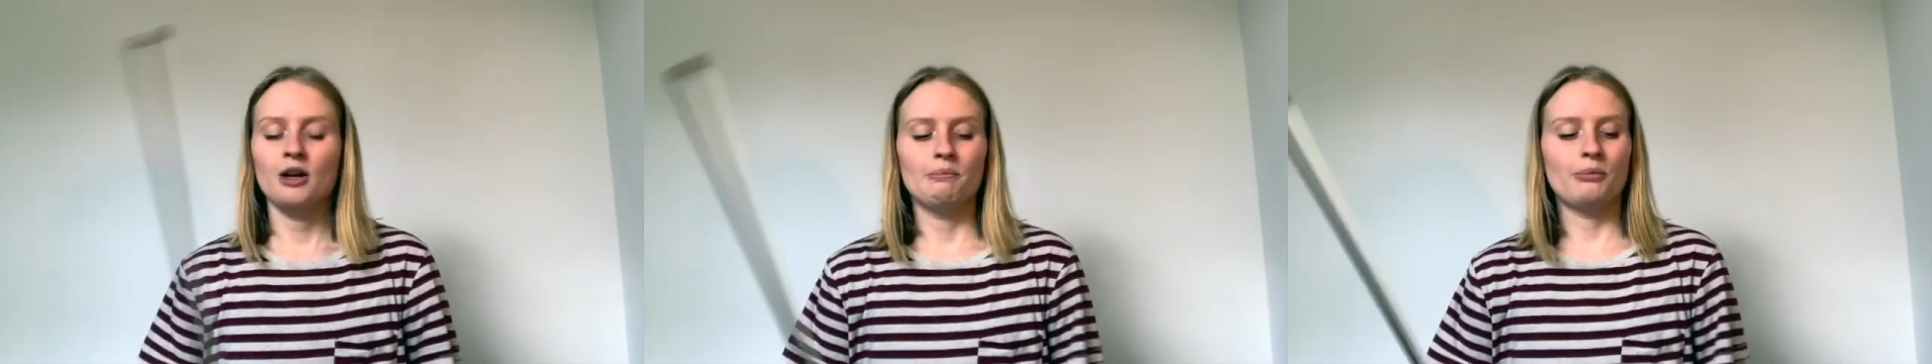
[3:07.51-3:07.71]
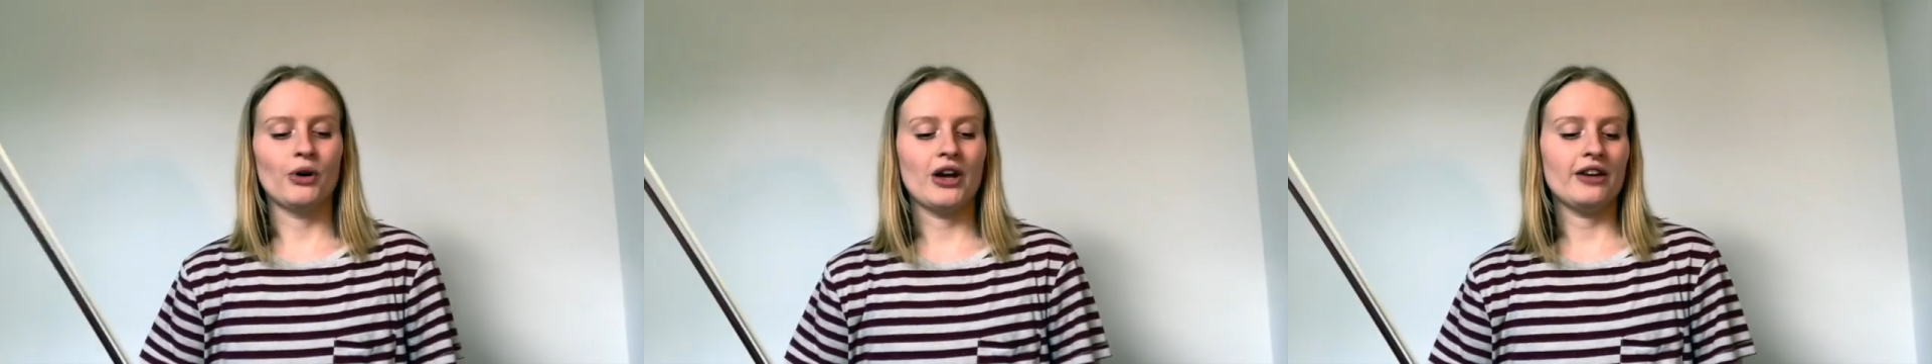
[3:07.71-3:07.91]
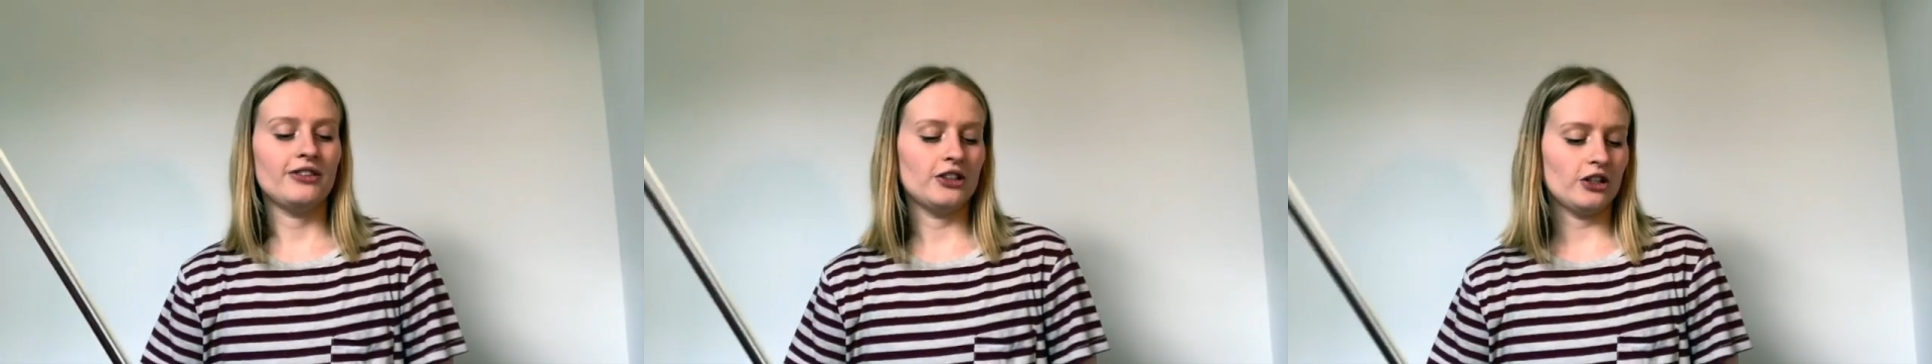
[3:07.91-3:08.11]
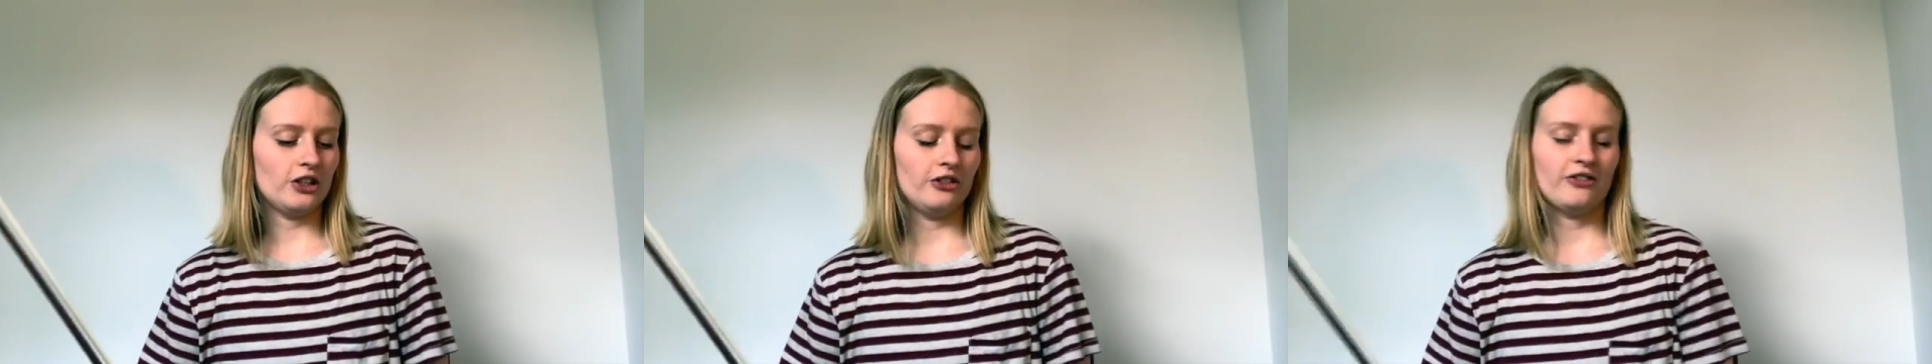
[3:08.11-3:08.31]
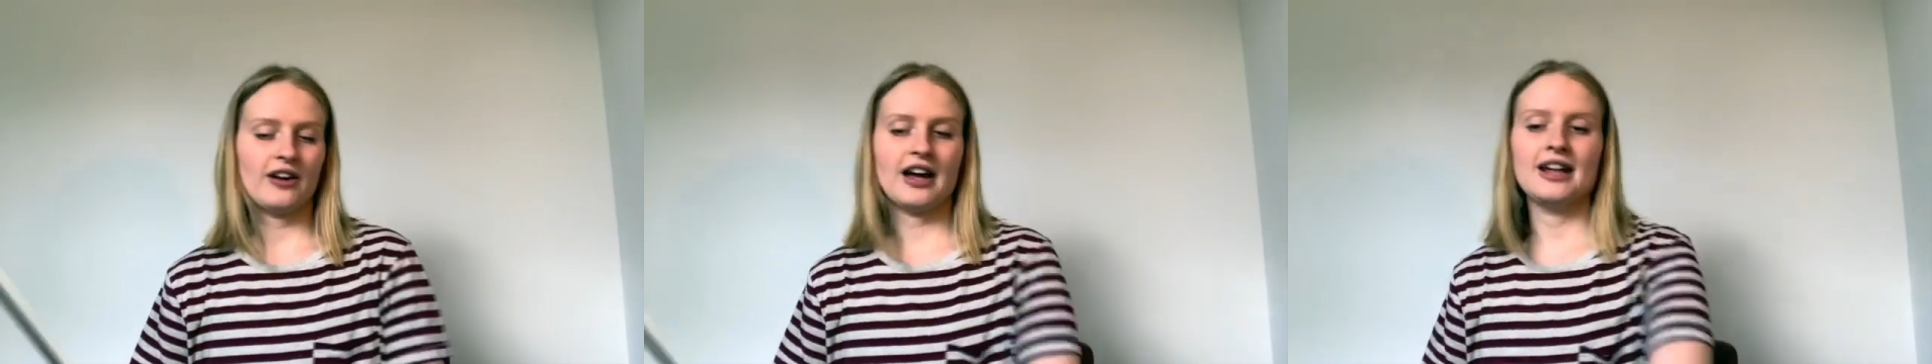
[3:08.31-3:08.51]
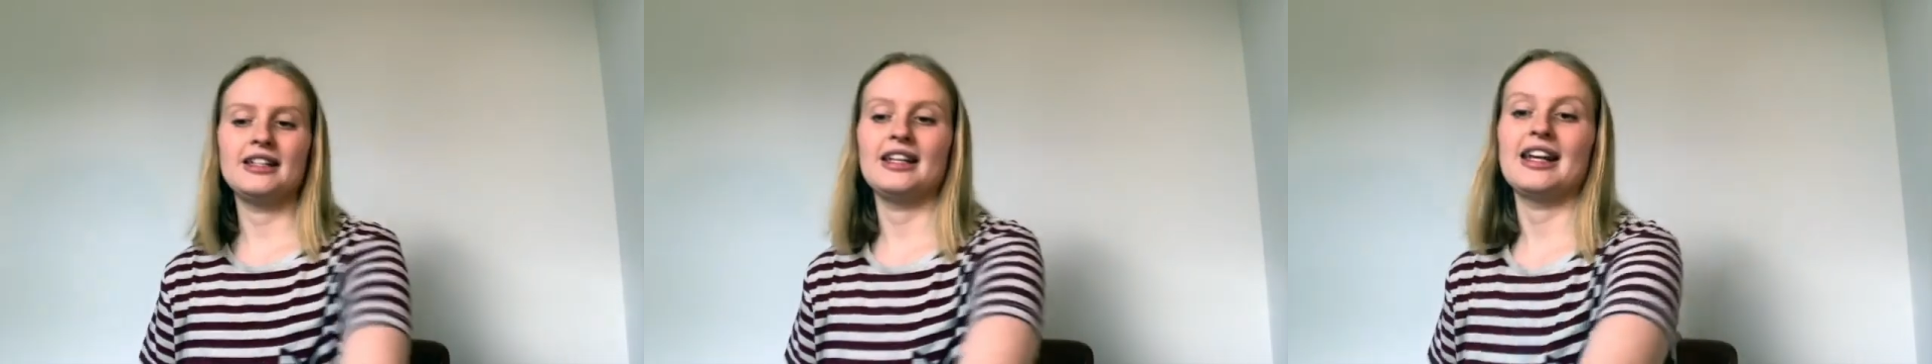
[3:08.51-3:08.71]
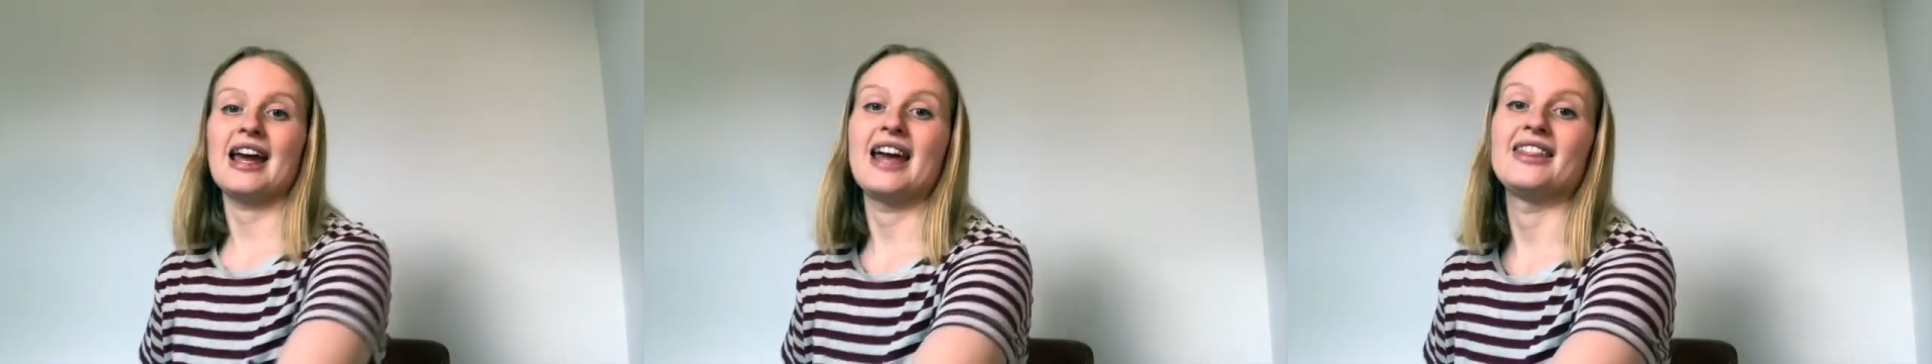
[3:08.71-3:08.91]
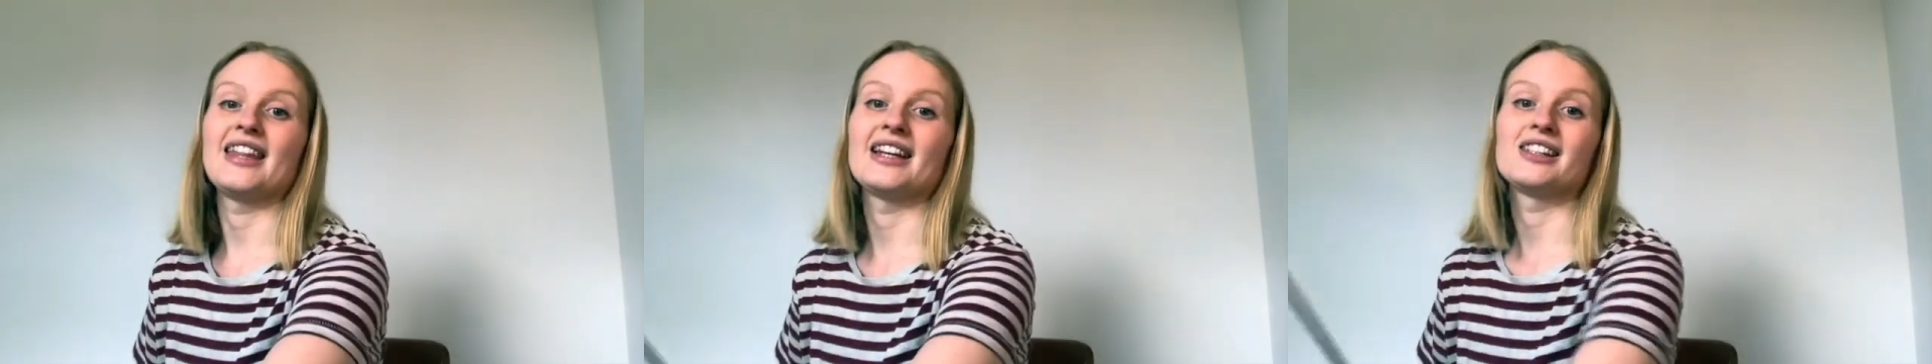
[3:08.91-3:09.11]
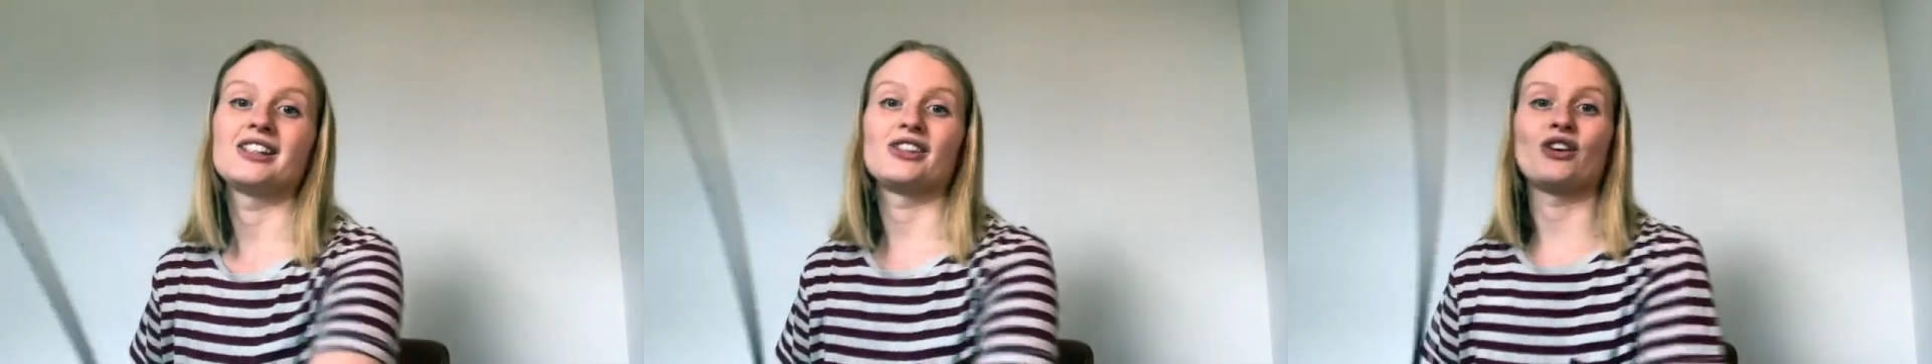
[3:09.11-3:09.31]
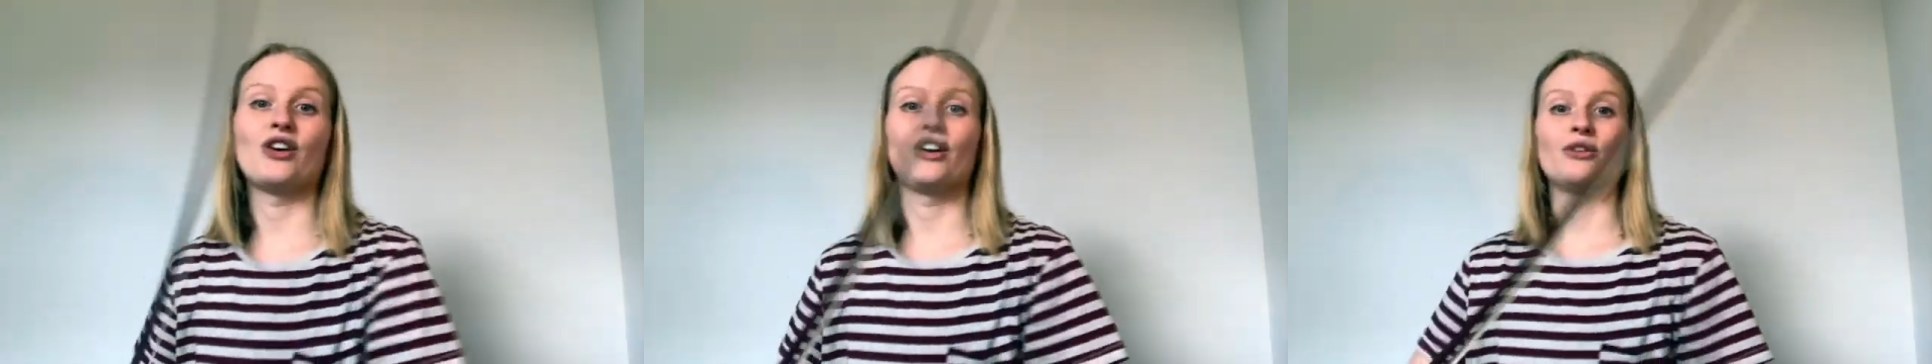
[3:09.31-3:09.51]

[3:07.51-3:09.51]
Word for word: but if you do find you're getting that sort